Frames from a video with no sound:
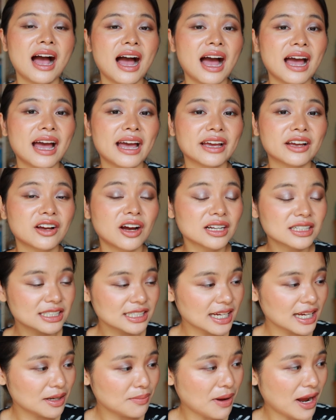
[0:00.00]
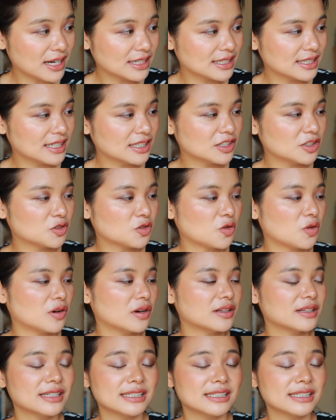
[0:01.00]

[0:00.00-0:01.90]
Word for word: I got shade matched in store.